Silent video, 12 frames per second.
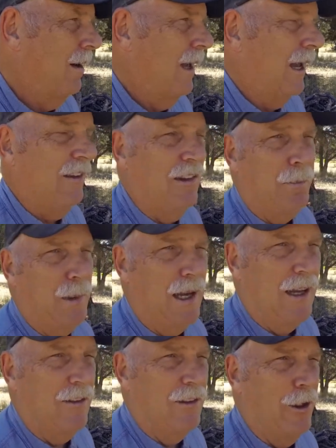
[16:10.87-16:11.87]
Is it
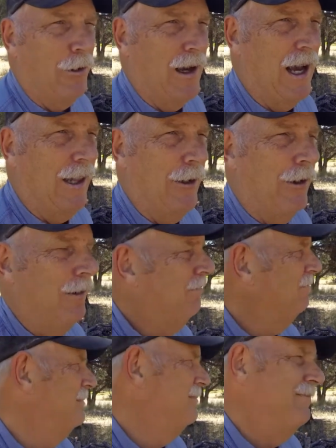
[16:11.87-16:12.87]
because of their color?
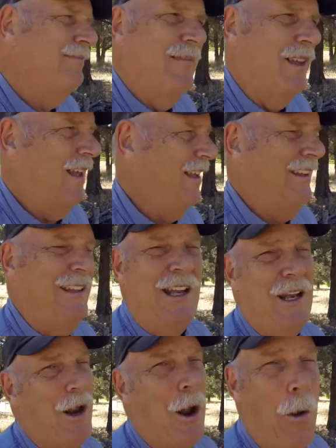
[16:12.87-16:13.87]

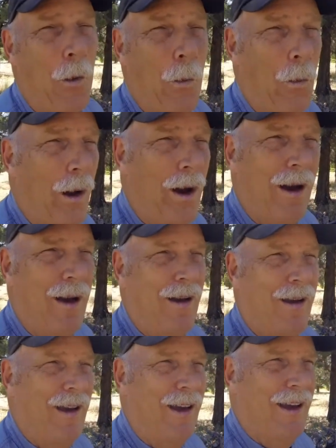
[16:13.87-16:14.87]
No.
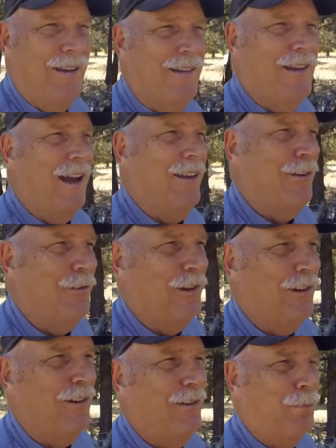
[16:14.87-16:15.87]
It's because they're
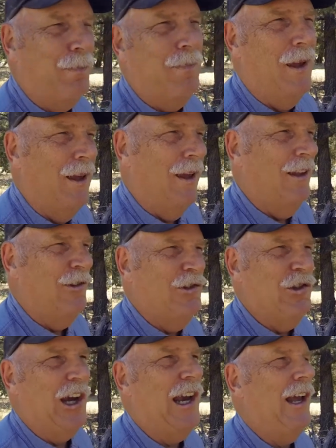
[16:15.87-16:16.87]
just
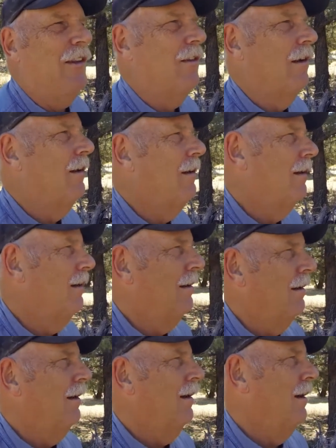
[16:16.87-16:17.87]
chickens.
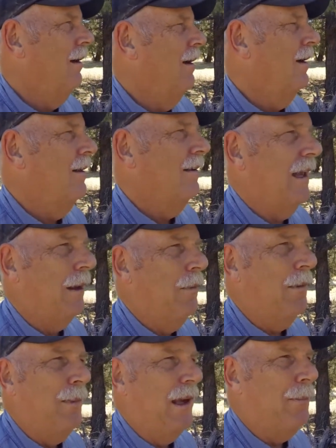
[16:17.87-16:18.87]
Same
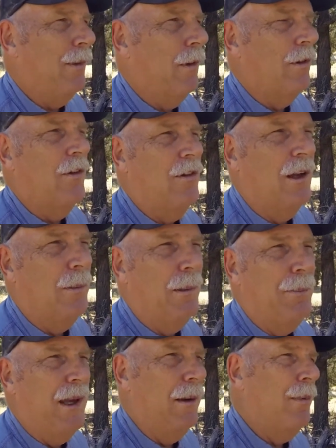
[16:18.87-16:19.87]
with people. There's going to be
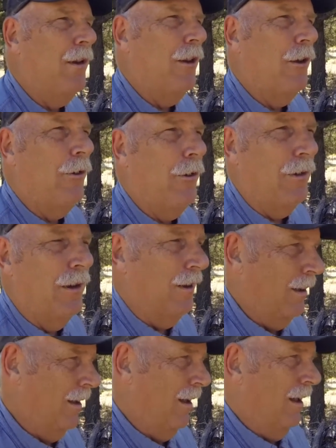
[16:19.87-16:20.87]
people that are
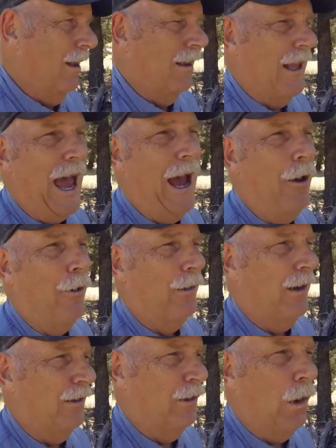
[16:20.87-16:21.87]
loud
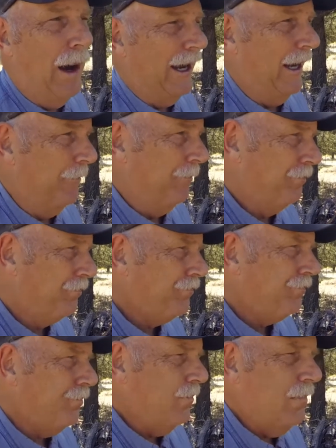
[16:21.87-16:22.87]
and quiet,
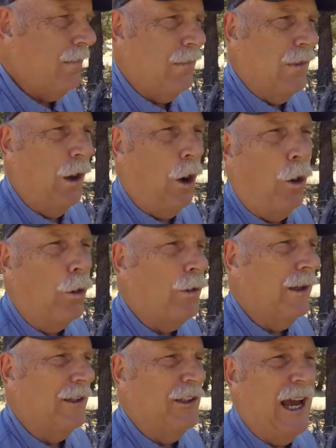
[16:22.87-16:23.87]

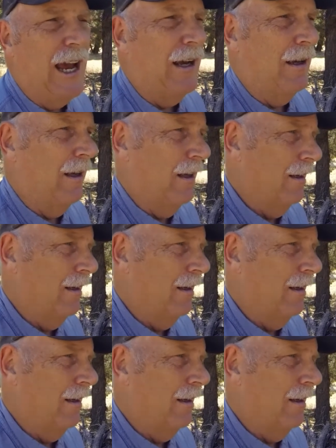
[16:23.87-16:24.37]
old and young.